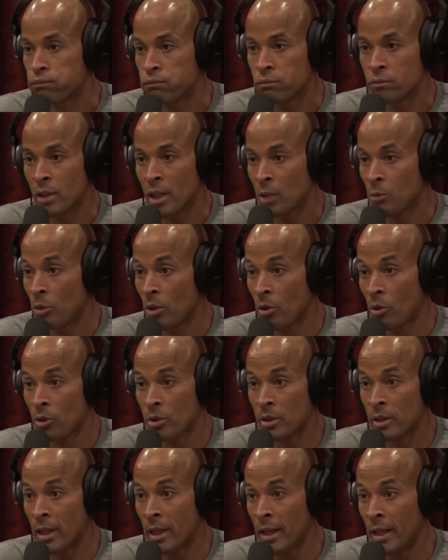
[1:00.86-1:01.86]
does one of those
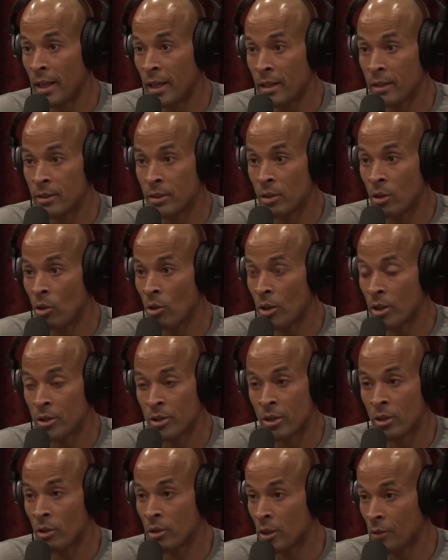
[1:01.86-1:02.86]
things, because she
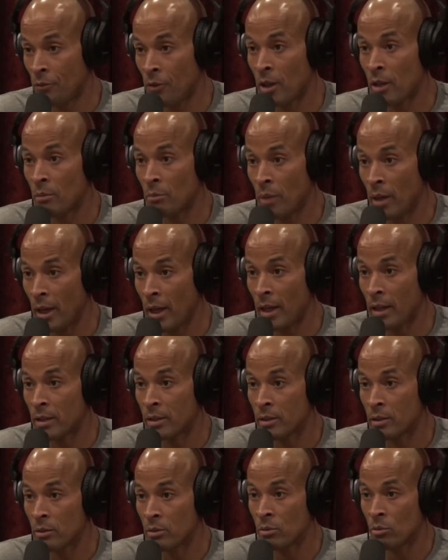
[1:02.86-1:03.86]
knows it's fucking bad.
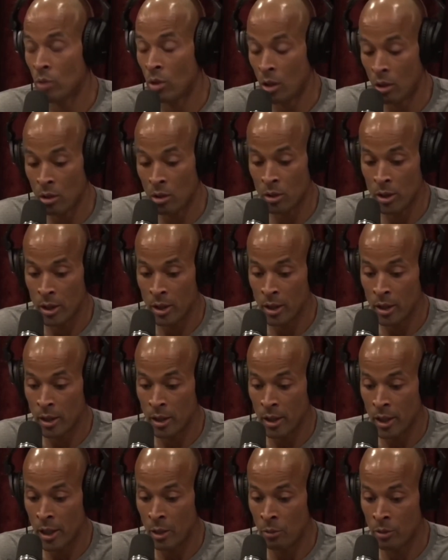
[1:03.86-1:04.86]
Well,
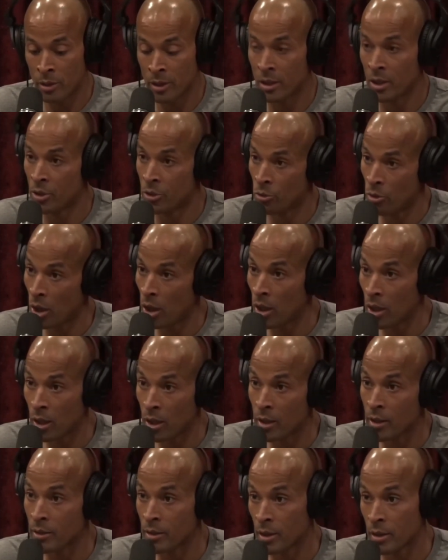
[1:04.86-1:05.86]
he was into
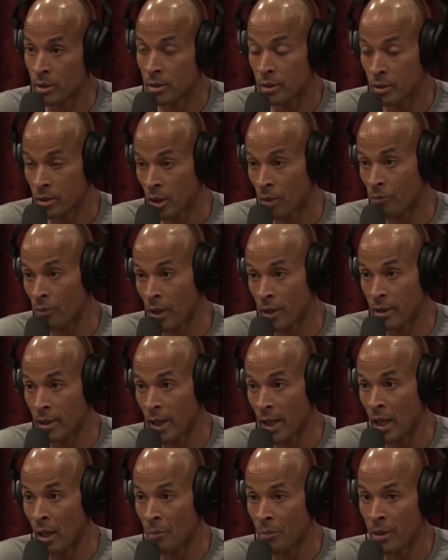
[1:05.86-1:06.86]
drugs and stuff like
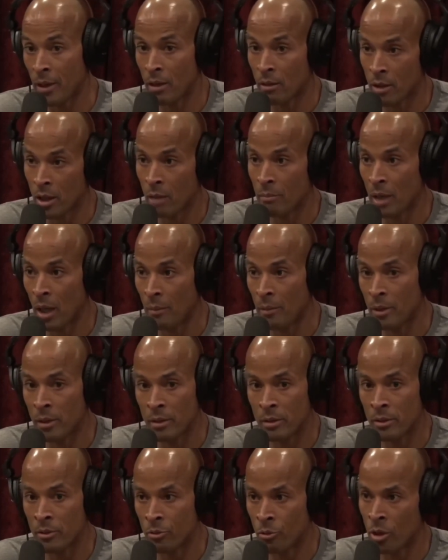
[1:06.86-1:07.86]
that. I'm thinking, okay, maybe
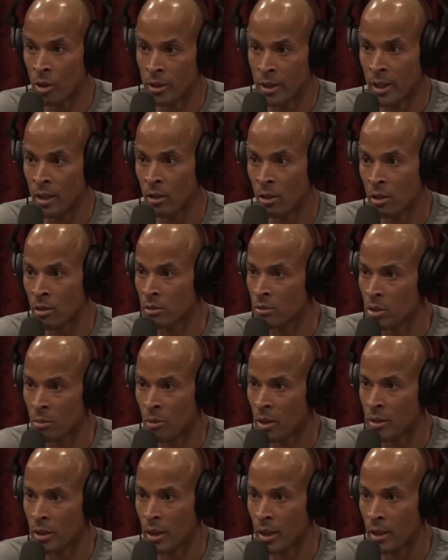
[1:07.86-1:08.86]
drug dealer, something
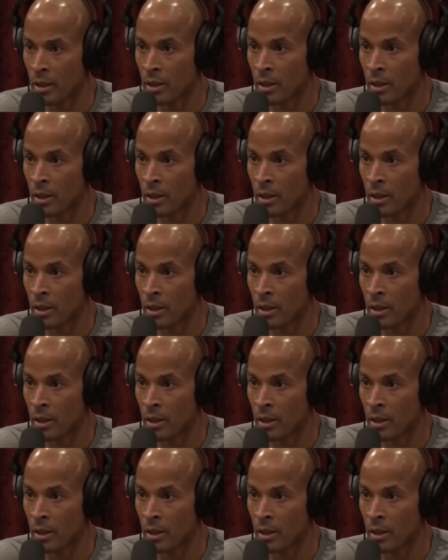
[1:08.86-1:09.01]
like that.